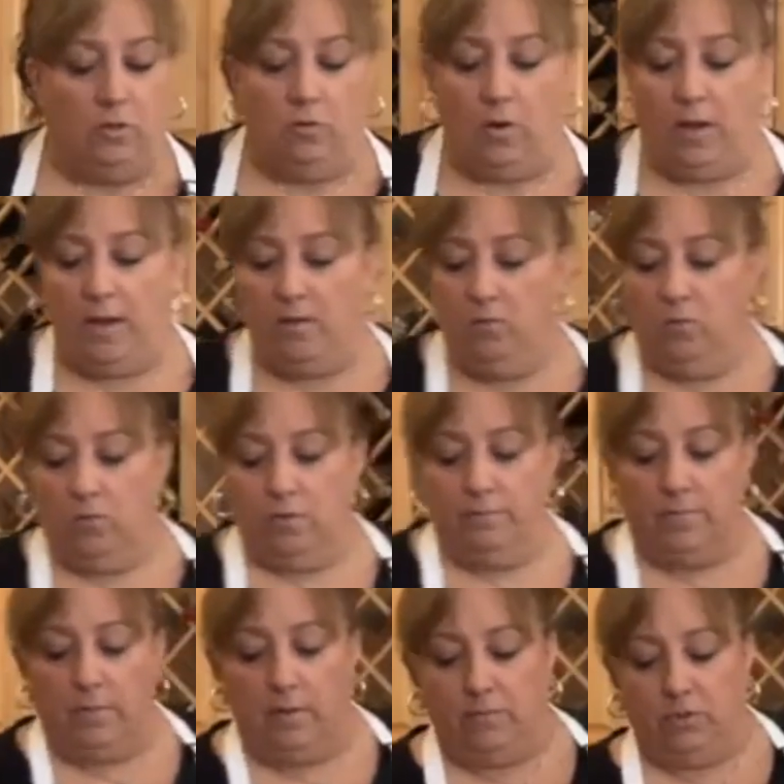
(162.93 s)
So I
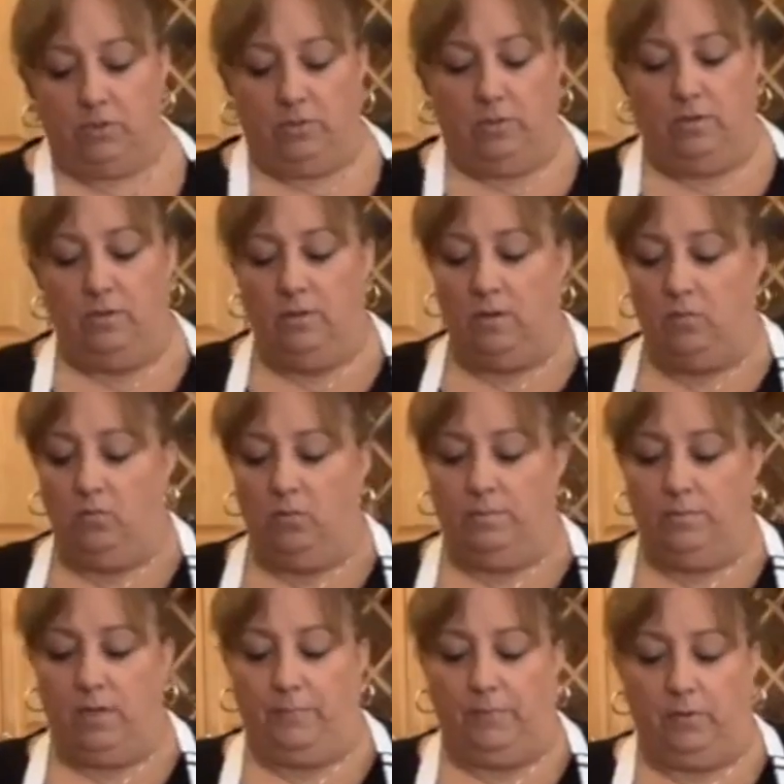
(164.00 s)
warmed, actually, I
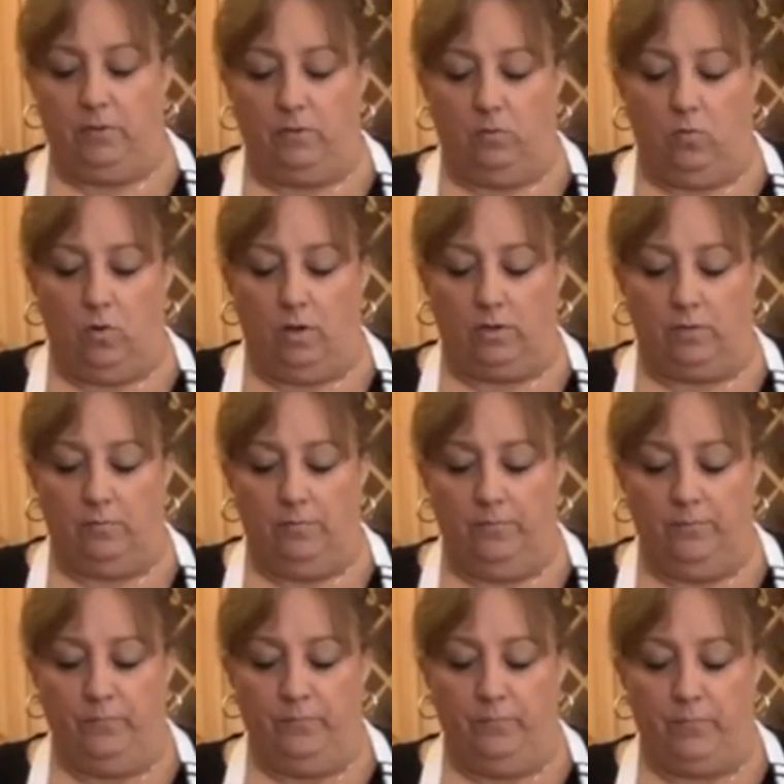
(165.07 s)
warmed up a little
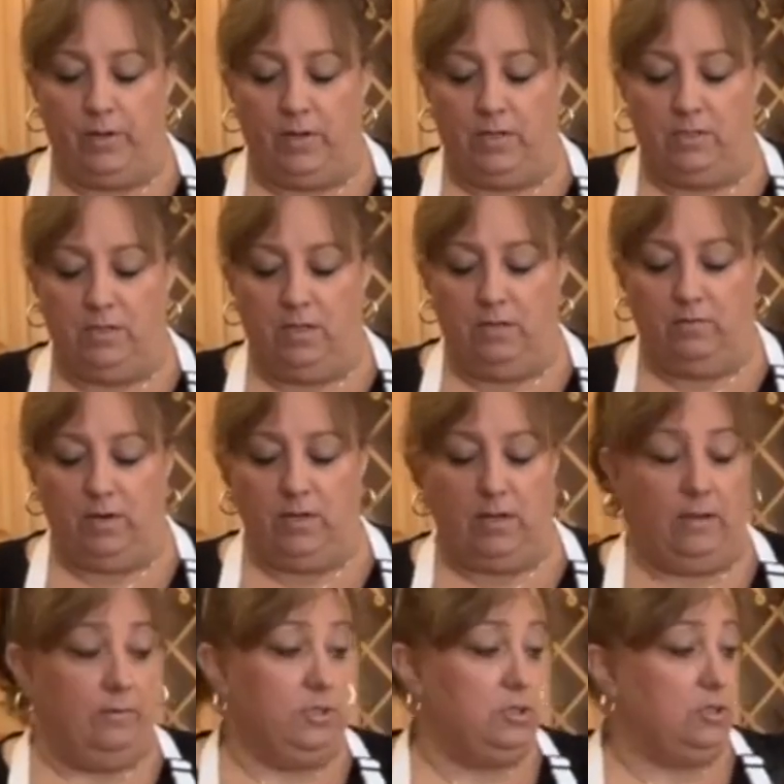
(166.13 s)
water, but I can tell you
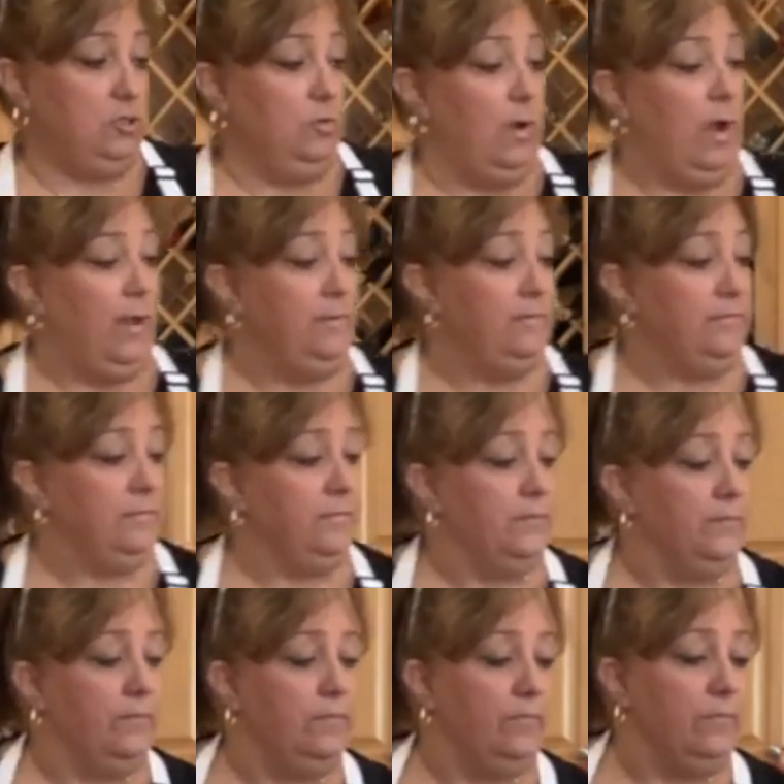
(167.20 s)
right now it's too hot.